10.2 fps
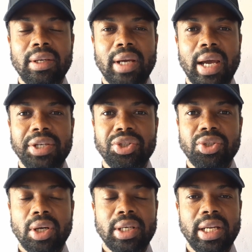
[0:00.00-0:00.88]
and you're
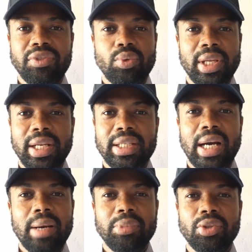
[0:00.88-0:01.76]
not left with any
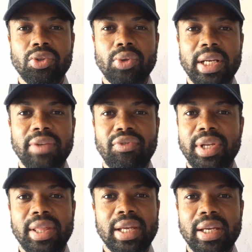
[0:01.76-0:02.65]
time to do any free
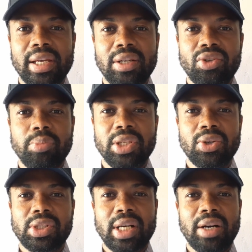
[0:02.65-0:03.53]
thinking, to be
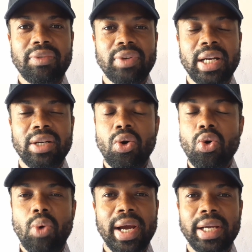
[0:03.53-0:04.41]
yourself, in no
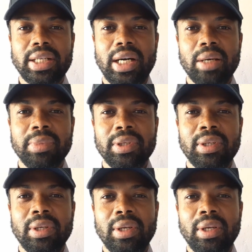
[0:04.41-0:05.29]
quiet time.
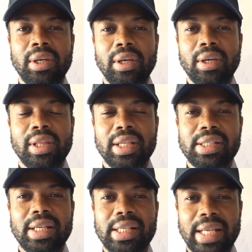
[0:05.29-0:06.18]
This
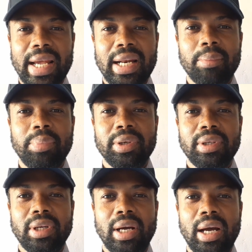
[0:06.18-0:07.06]
does add up.
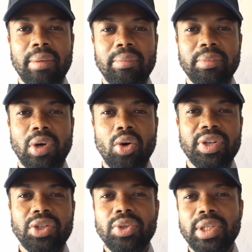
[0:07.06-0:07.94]
Over
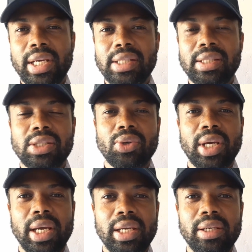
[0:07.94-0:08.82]
2 years, it's
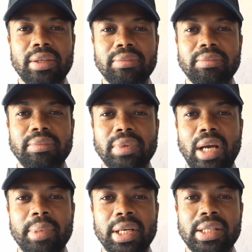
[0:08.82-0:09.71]
okay. I
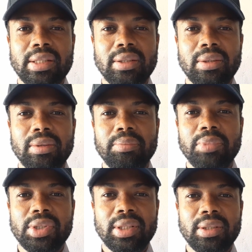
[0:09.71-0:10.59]
mean, it's still you're
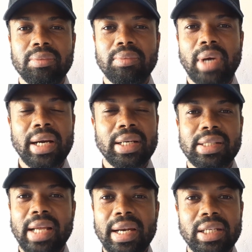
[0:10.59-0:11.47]
still
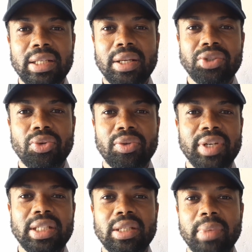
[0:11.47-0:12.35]
understanding that you're a
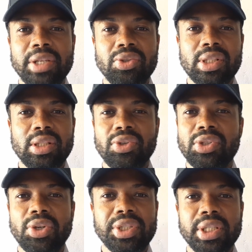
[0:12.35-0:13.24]
victim and you're still
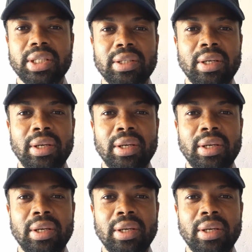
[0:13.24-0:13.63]
researching.